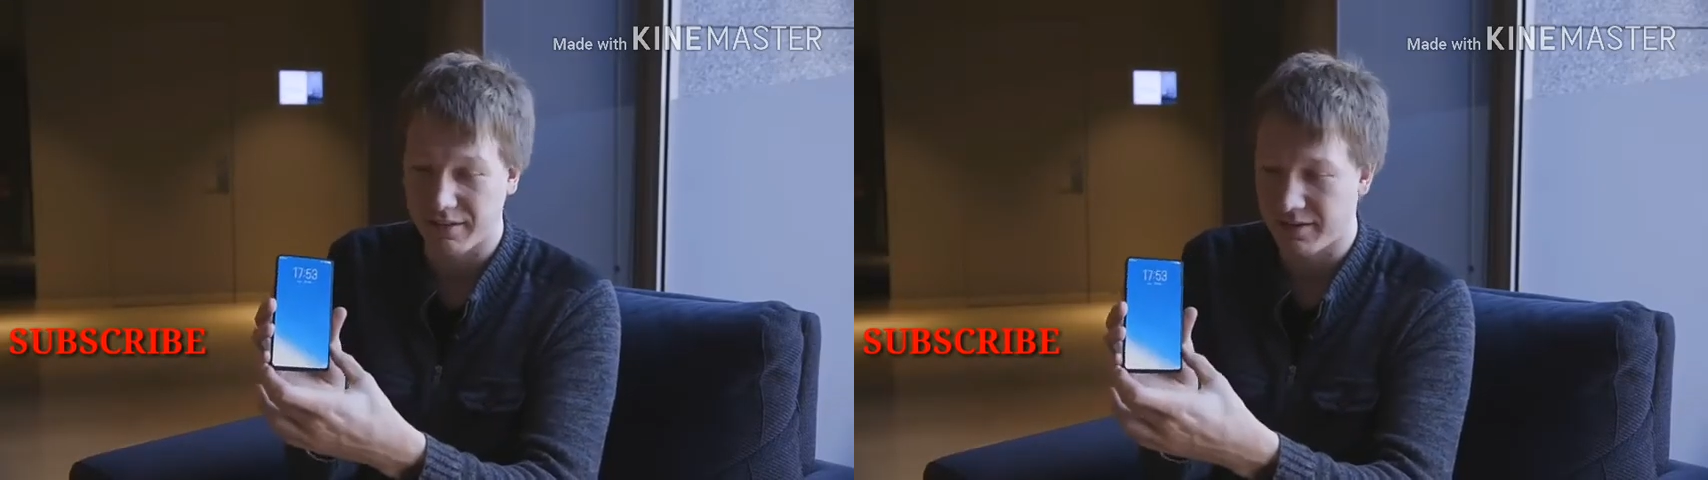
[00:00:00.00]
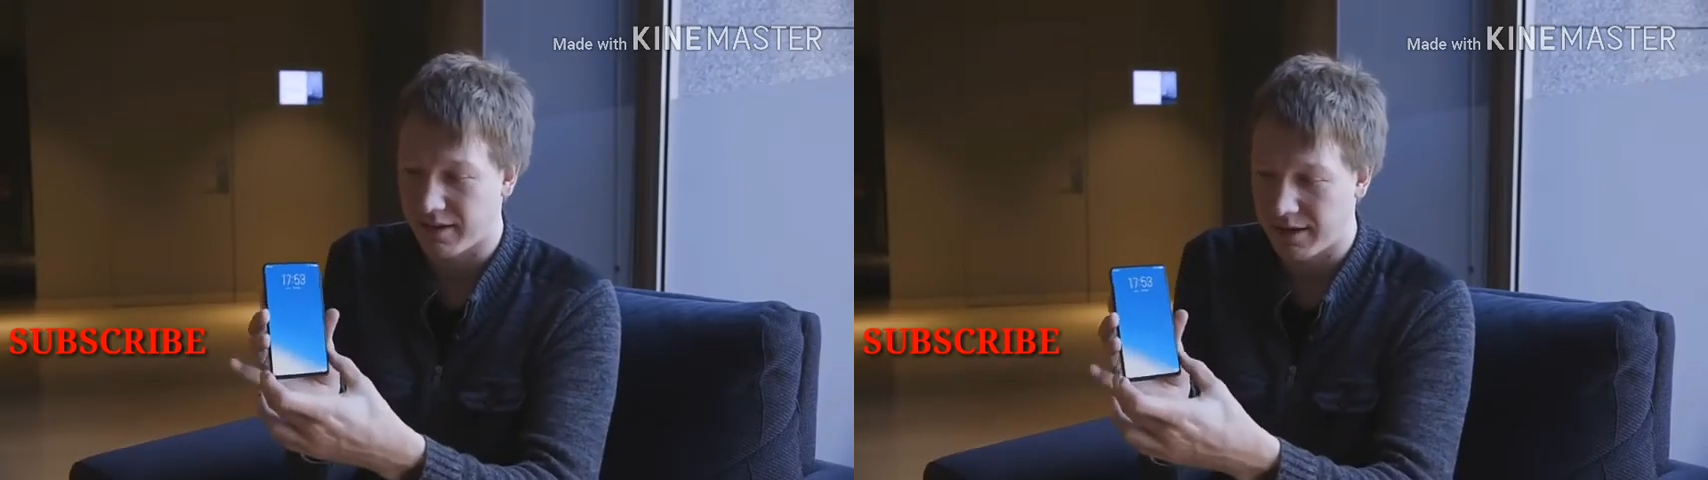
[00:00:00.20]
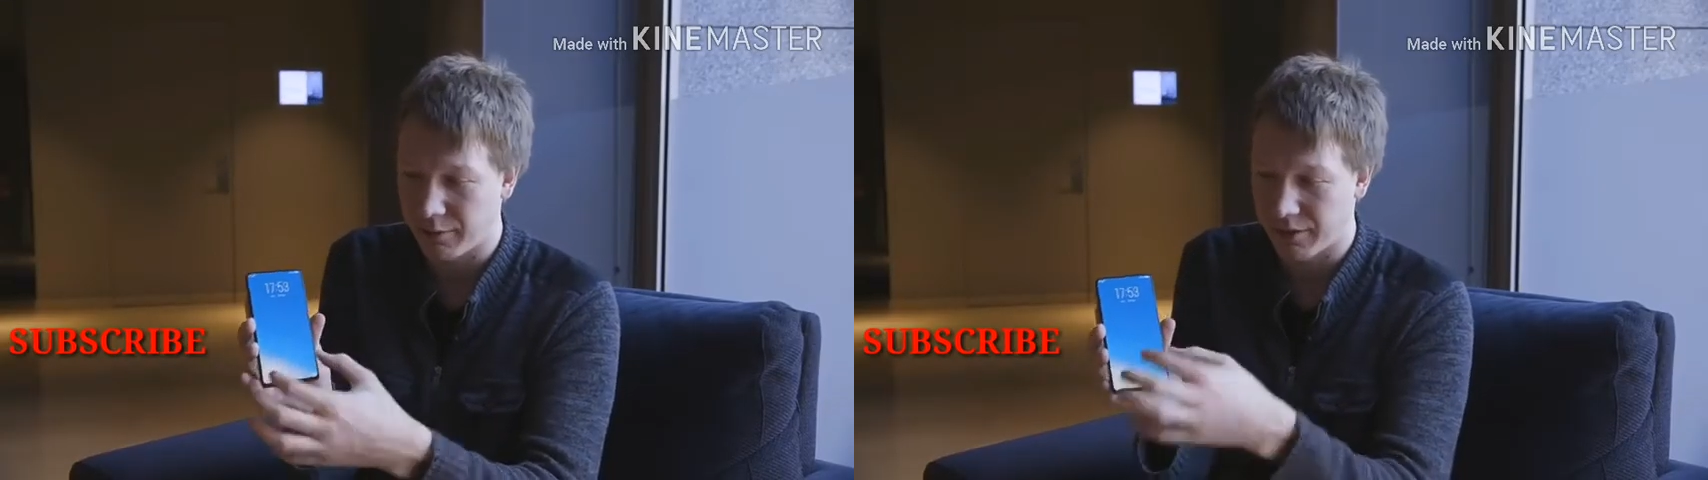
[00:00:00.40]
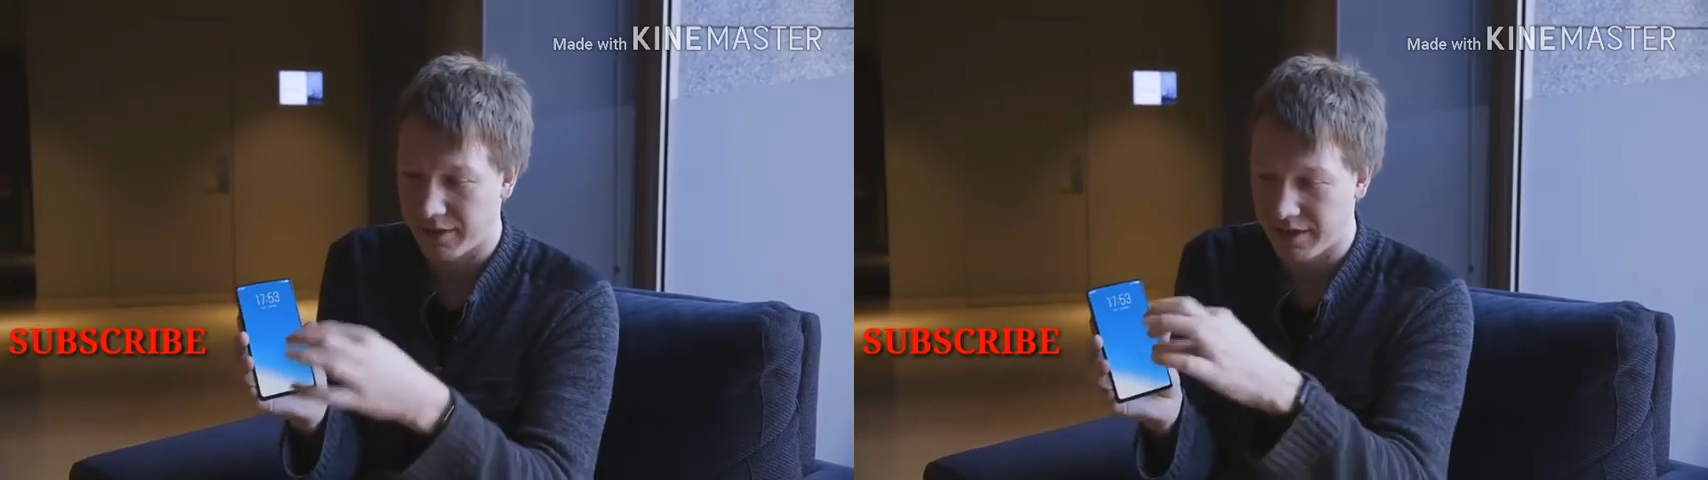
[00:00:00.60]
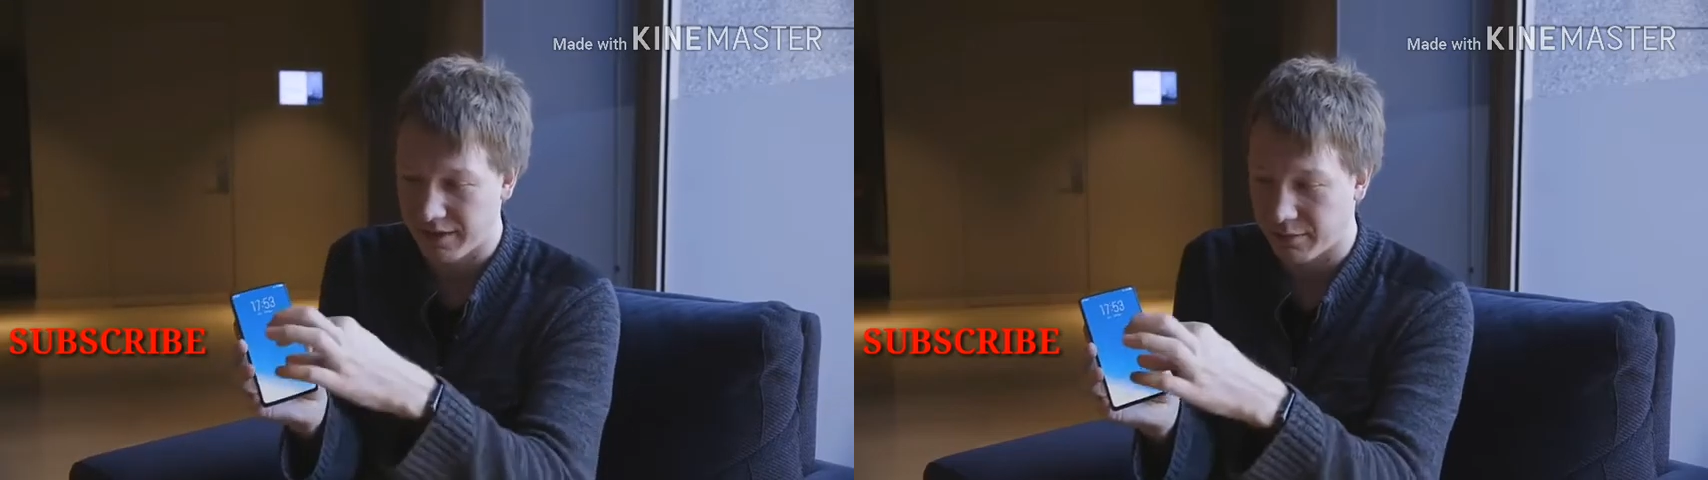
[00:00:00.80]
designed with
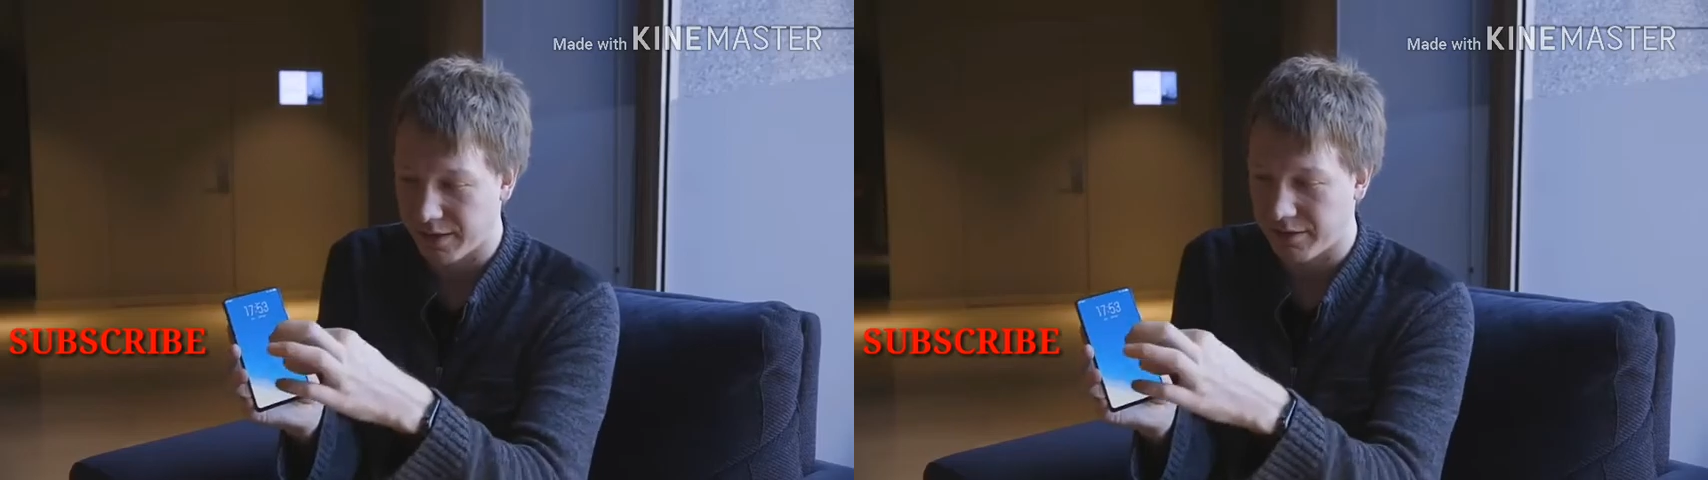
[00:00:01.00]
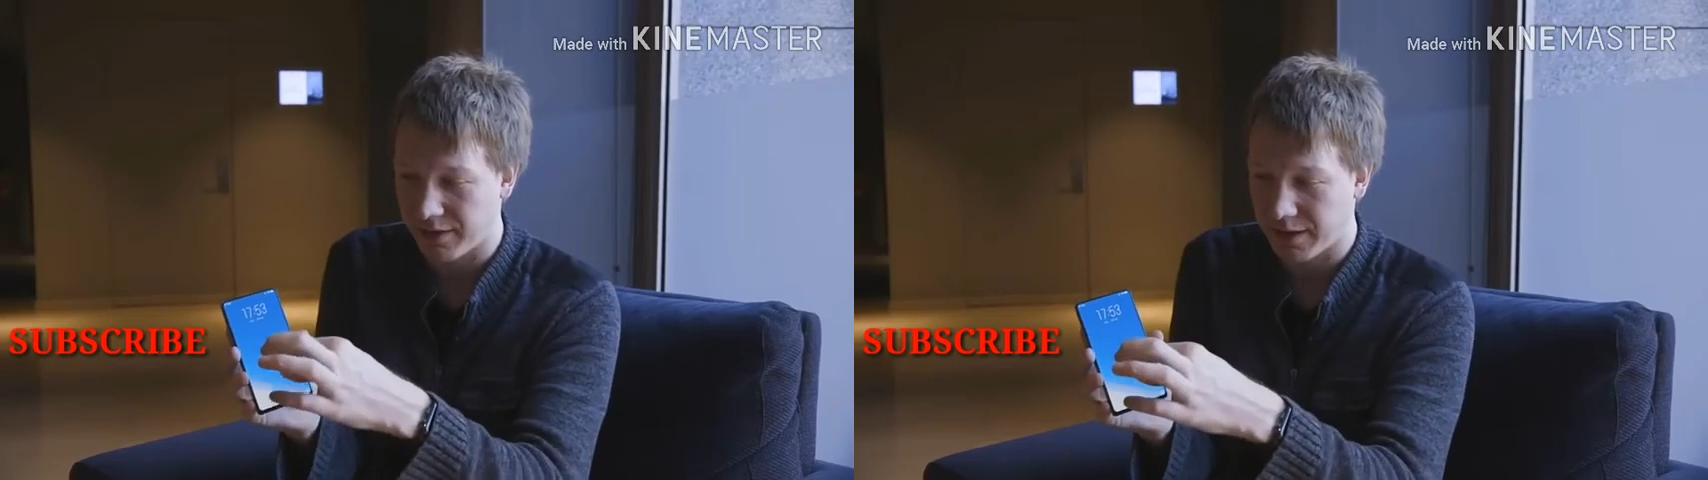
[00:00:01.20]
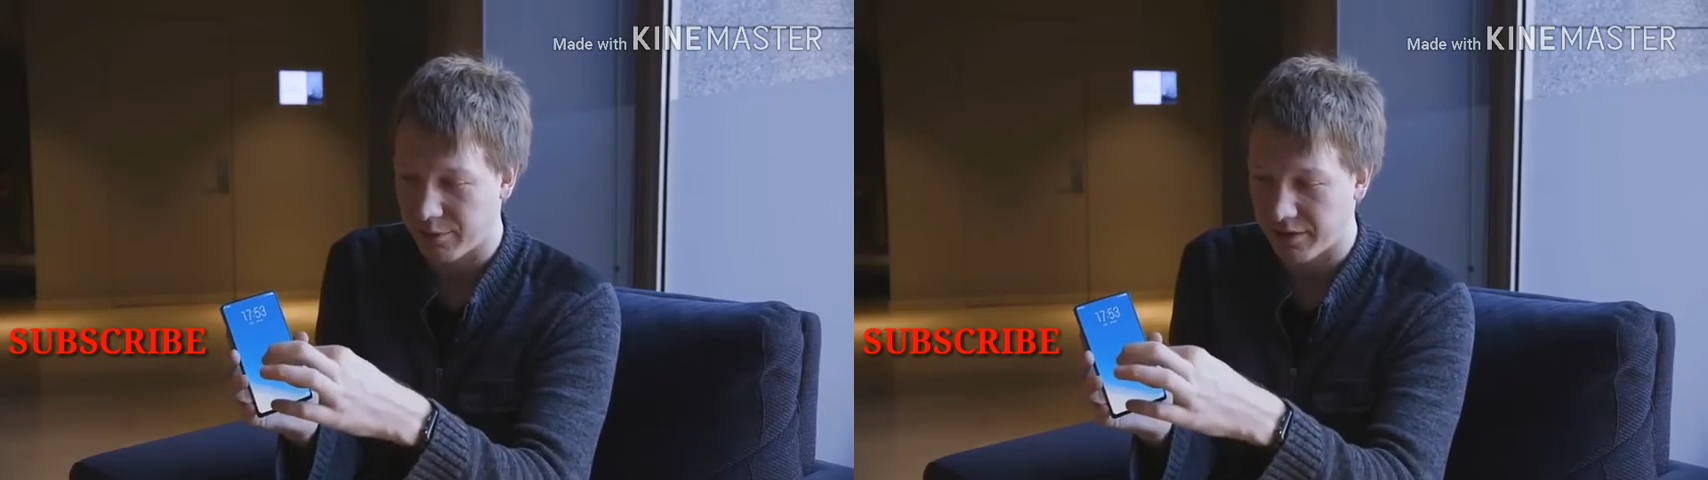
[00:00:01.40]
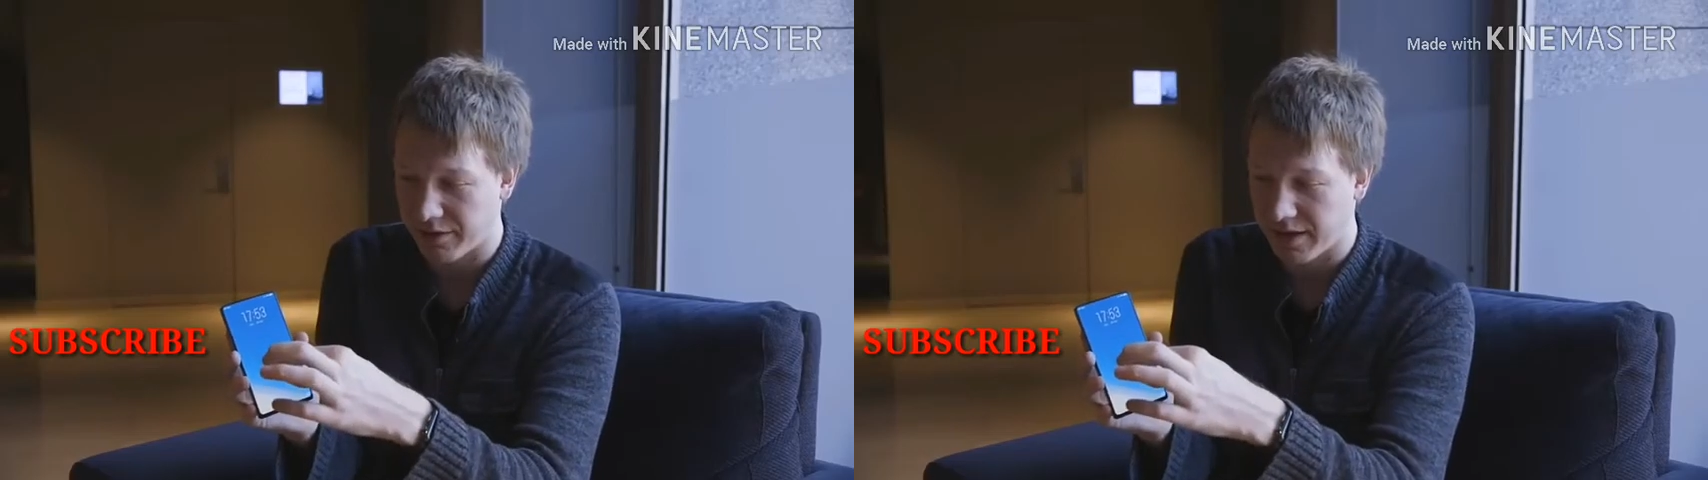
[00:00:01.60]
an in-display fingerprint